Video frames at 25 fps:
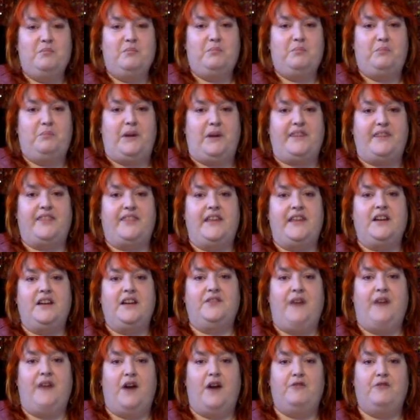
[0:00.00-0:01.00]
But think
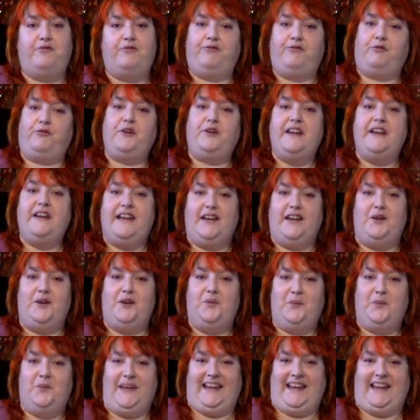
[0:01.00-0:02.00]
of how free
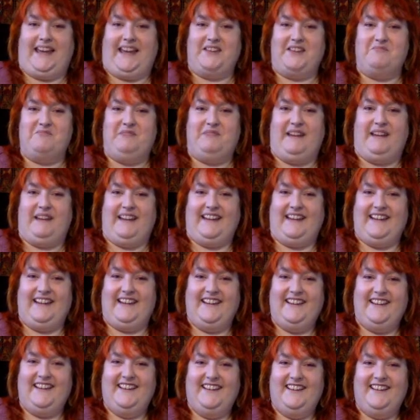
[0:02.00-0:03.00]
we can
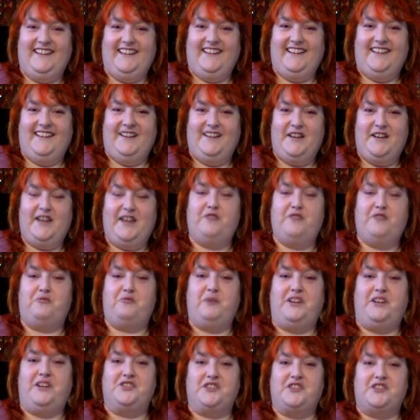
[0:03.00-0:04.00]
be if
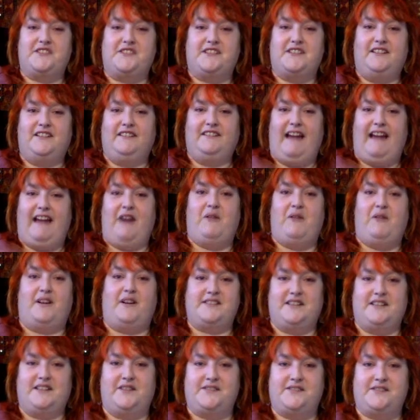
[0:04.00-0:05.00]
we just allow
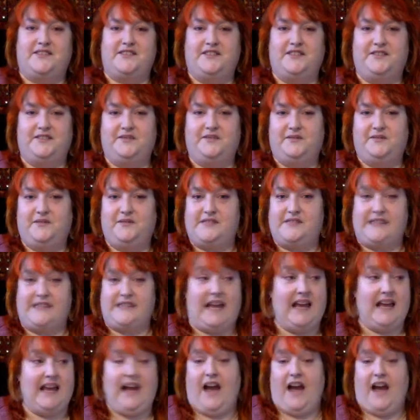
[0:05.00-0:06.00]
ourselves to
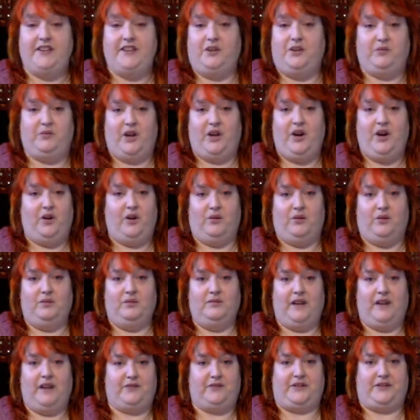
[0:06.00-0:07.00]
say, I don't know,
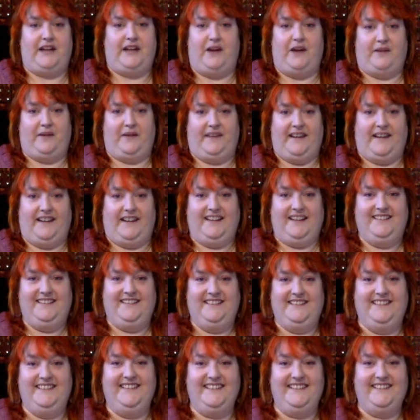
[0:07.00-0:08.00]
every now and then.
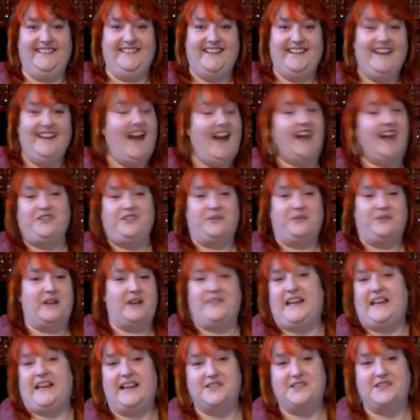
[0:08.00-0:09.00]
I don't
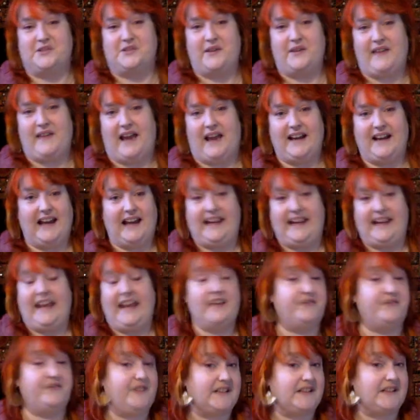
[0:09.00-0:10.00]
have the answer to that. I
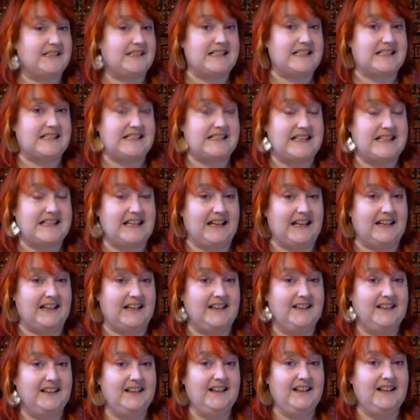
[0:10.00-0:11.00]
can't fix this
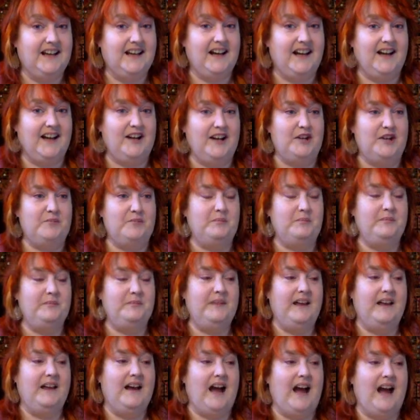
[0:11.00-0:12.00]
thing.
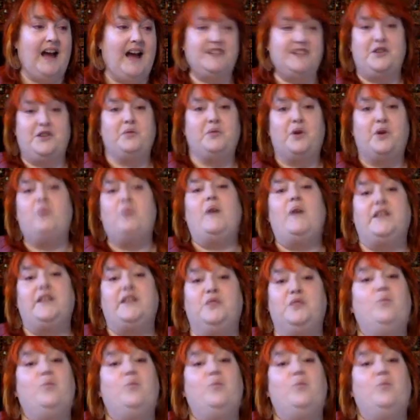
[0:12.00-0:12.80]
I don't know what you